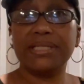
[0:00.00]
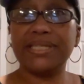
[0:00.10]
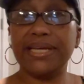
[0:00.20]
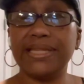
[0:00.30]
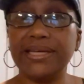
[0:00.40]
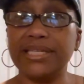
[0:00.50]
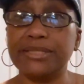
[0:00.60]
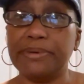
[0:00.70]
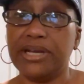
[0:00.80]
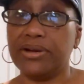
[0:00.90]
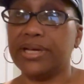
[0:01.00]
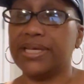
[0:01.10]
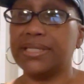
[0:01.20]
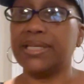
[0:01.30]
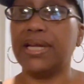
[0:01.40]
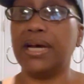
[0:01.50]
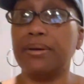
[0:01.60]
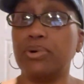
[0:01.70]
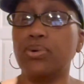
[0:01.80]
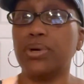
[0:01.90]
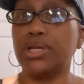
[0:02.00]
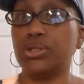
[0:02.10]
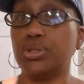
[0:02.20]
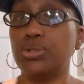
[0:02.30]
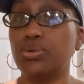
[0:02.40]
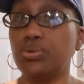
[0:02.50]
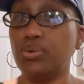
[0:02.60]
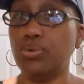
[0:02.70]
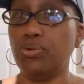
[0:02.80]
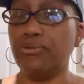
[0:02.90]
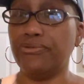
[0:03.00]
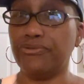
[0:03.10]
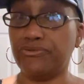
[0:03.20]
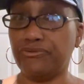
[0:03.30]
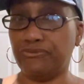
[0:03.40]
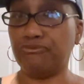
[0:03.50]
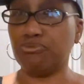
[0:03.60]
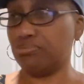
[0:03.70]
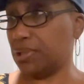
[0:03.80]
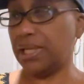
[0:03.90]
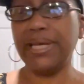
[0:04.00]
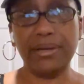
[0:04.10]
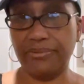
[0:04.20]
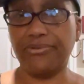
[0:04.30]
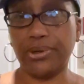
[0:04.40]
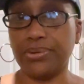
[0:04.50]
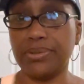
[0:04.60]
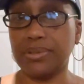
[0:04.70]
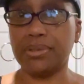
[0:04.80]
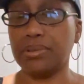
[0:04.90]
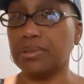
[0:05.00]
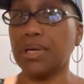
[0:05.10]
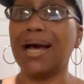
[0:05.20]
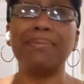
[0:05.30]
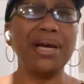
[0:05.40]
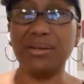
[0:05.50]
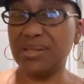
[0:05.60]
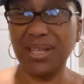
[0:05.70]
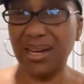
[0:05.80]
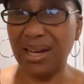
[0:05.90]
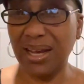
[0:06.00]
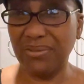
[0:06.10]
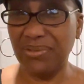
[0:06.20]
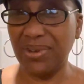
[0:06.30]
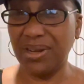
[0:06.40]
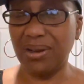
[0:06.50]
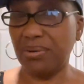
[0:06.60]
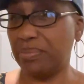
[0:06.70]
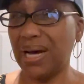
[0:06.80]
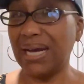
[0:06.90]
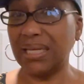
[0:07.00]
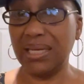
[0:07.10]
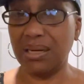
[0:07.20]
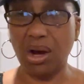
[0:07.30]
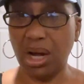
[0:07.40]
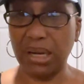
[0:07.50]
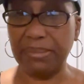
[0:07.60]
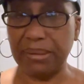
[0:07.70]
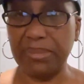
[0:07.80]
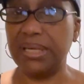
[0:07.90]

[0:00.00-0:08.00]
to take the asparagus and I'm going to clean it first. I'm not going to say that every video, but I clean all of my meat